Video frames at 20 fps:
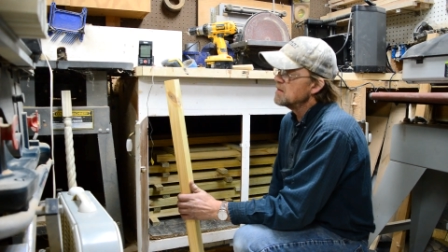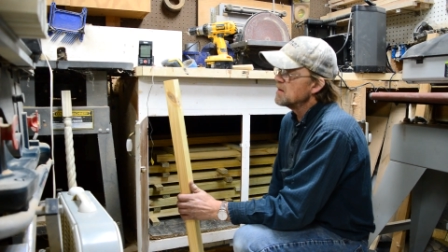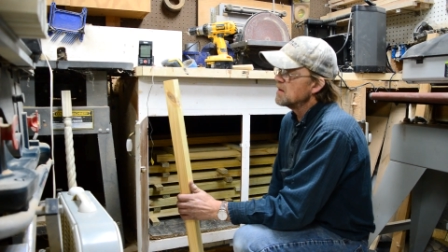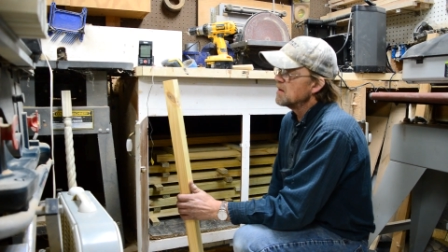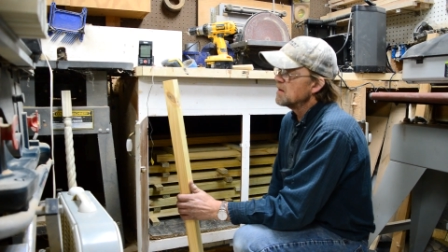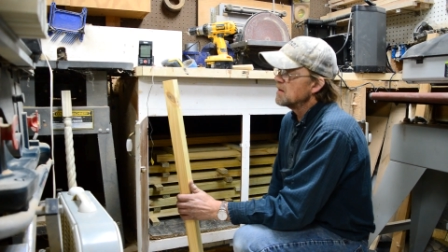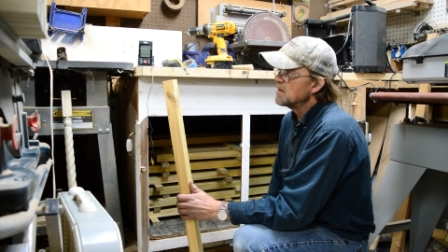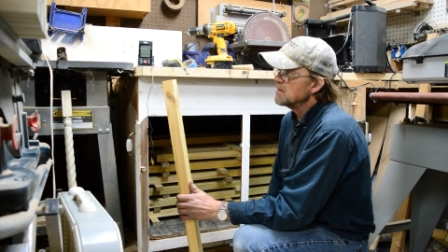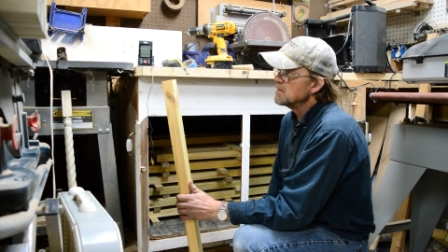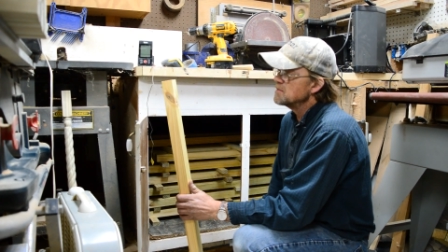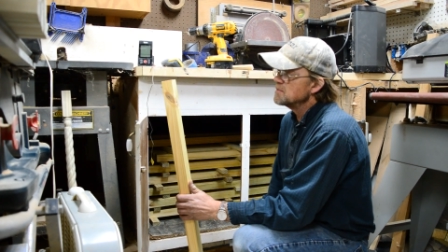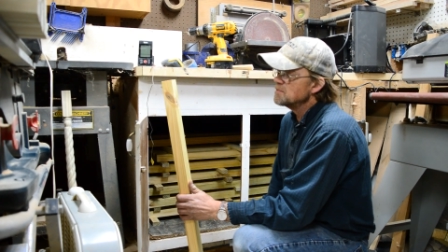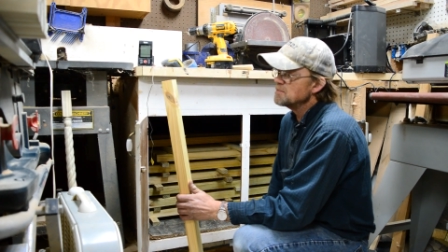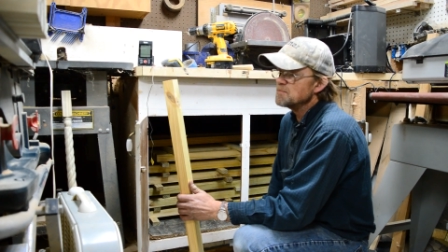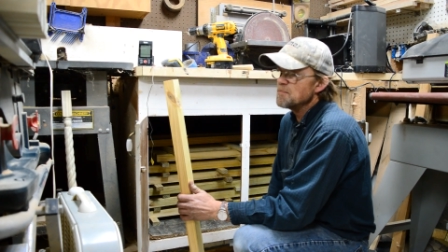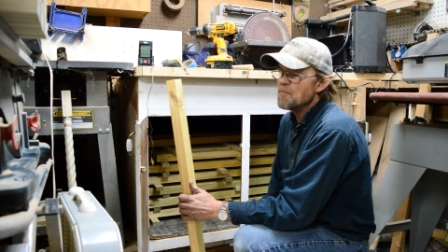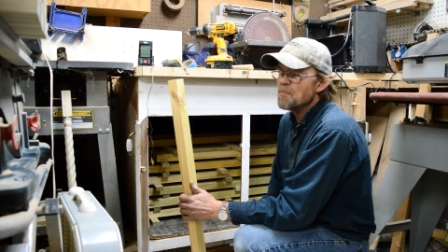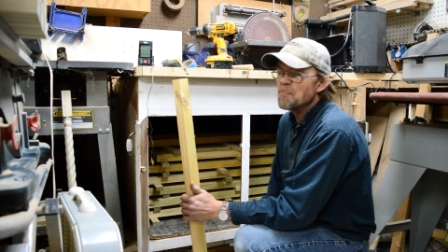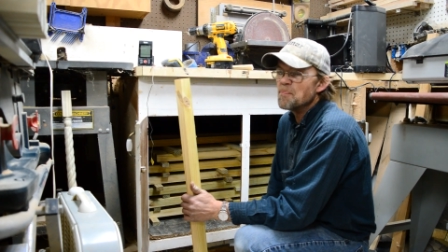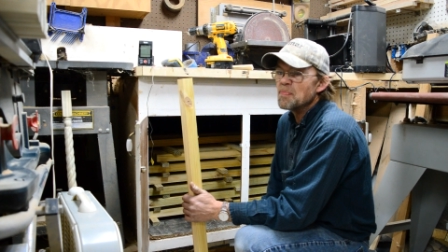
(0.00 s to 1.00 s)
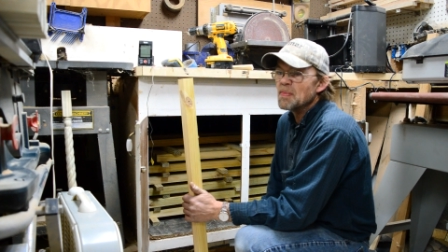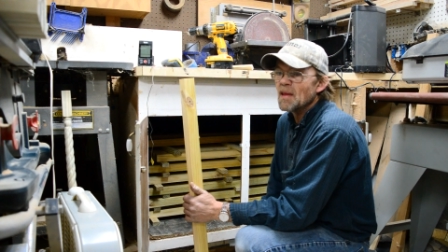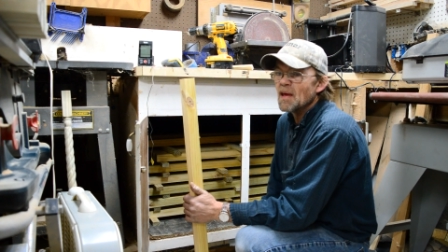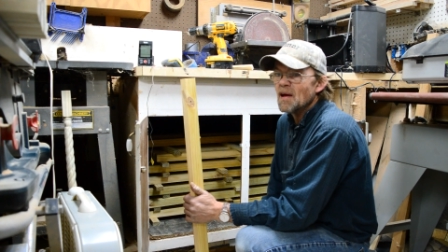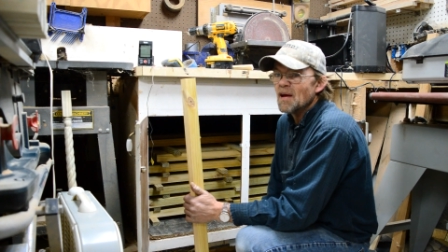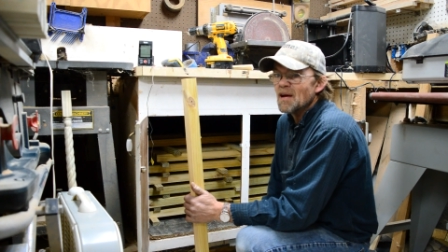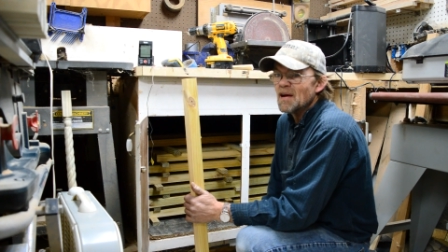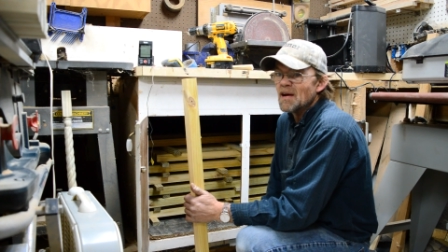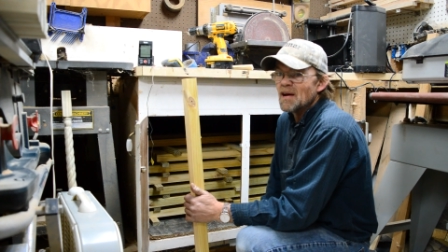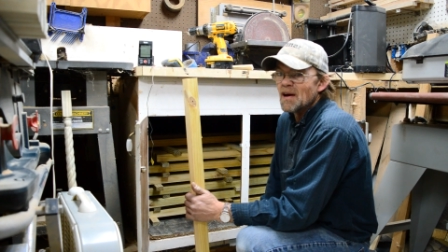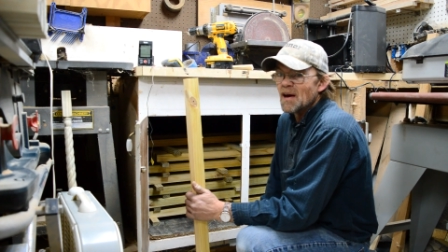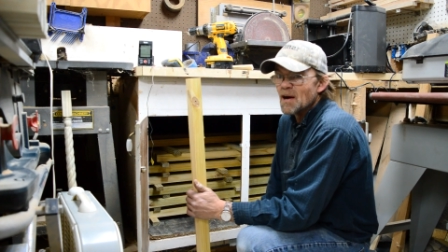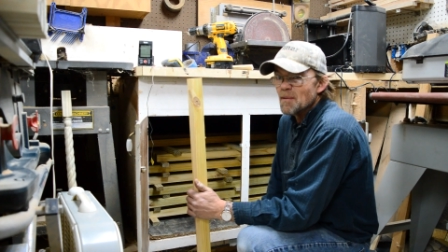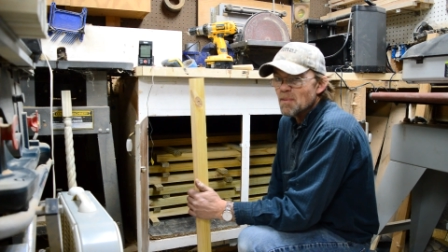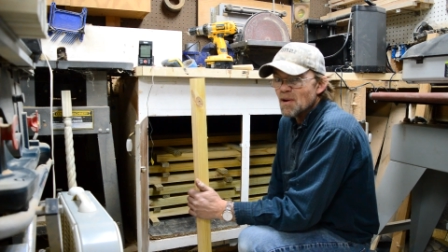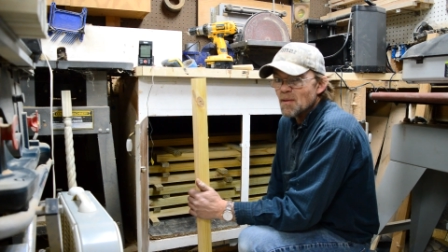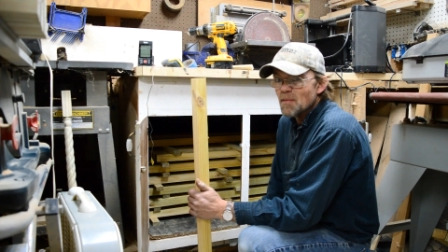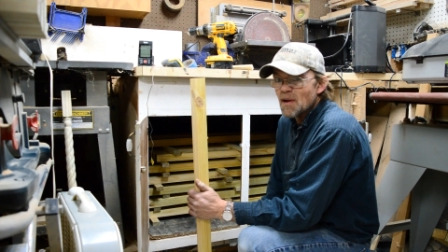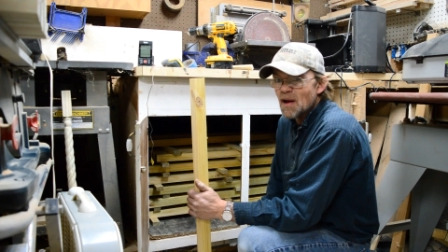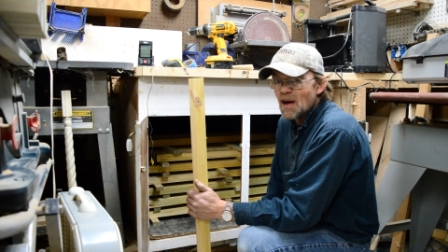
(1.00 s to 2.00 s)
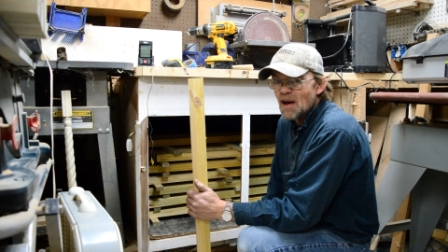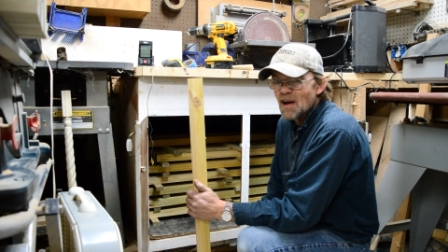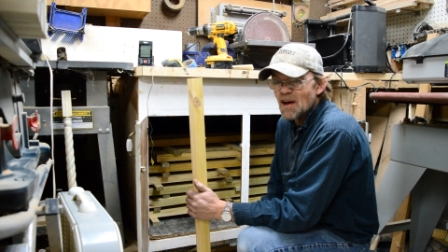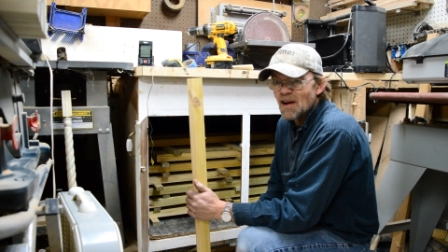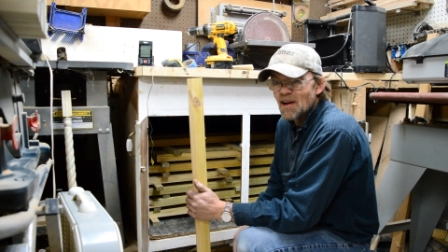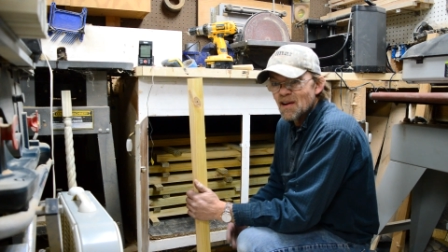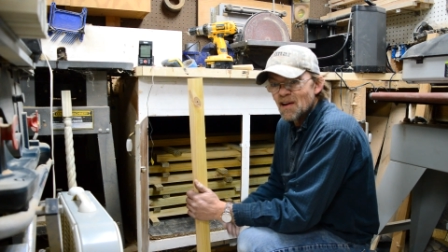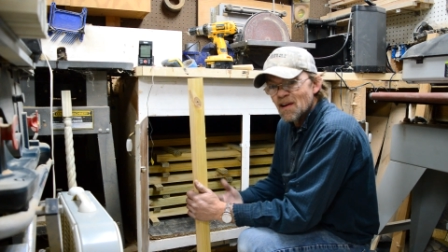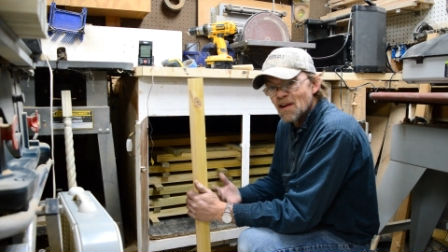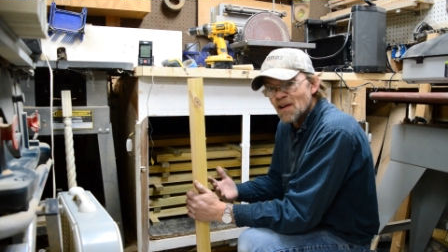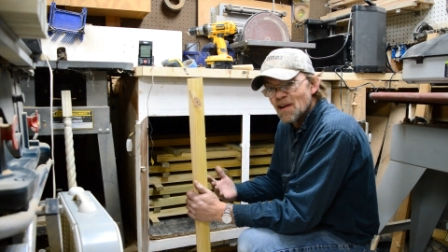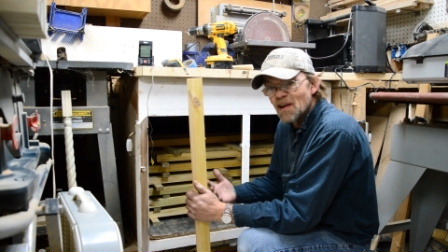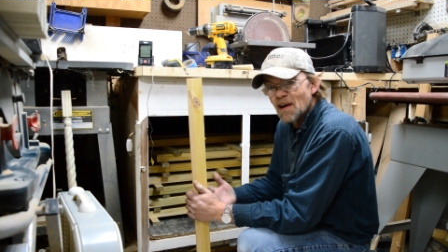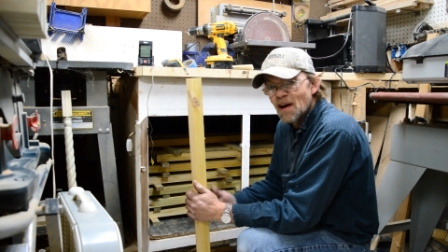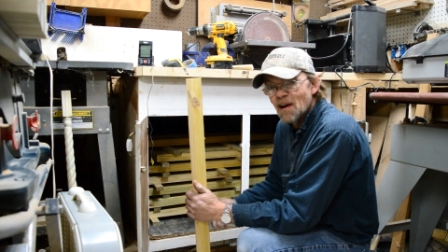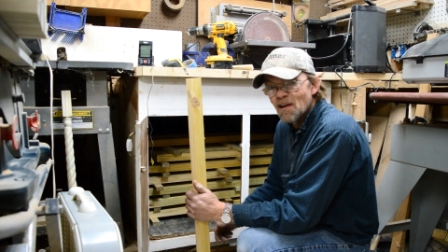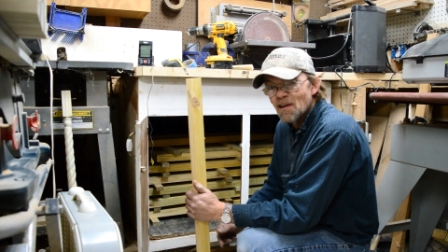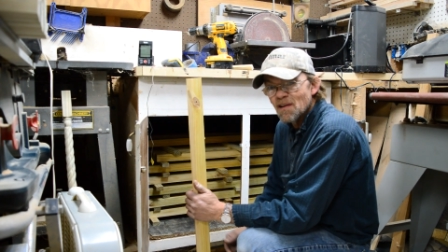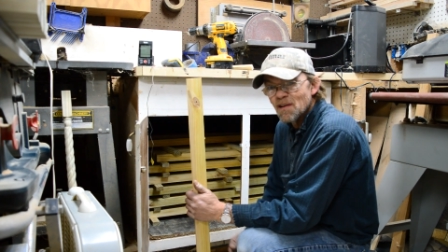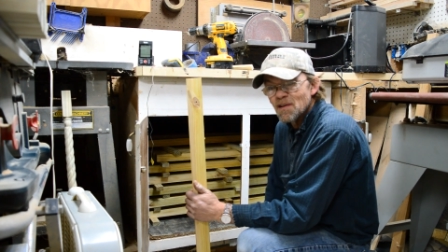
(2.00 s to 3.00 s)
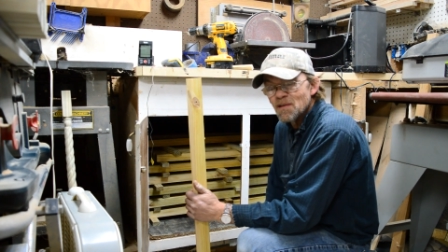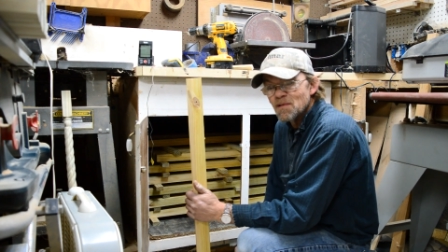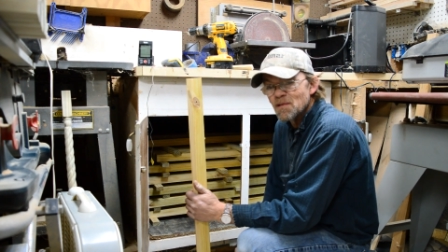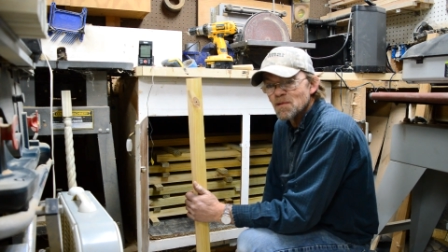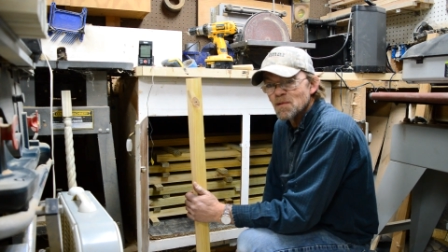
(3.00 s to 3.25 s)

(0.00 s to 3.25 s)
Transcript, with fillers: I probably had out of